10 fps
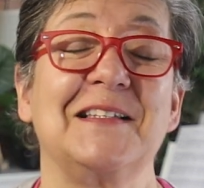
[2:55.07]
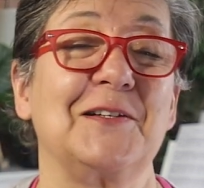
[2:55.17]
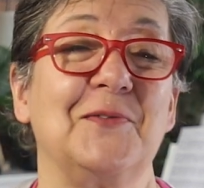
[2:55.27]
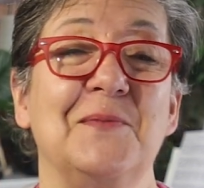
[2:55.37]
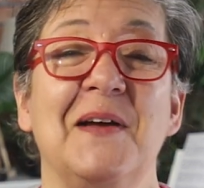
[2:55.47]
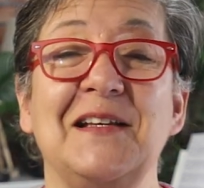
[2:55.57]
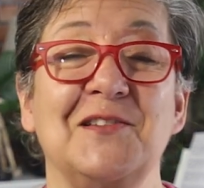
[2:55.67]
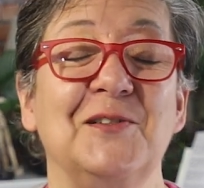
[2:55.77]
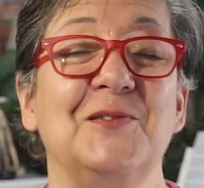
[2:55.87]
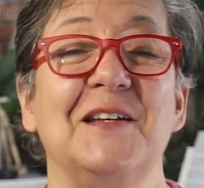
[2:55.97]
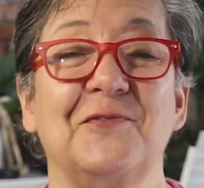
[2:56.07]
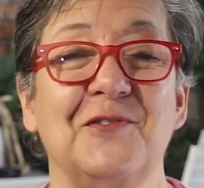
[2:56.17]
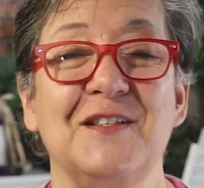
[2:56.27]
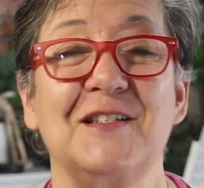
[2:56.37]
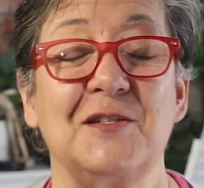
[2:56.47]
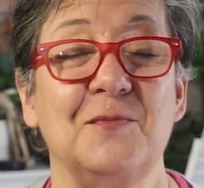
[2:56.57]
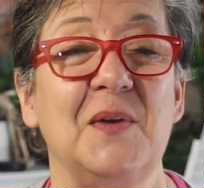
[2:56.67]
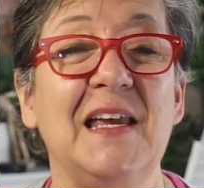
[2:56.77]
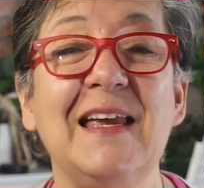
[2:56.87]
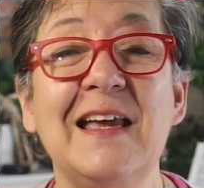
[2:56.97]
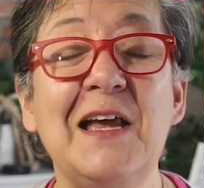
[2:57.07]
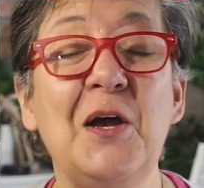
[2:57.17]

So it makes no difference to me.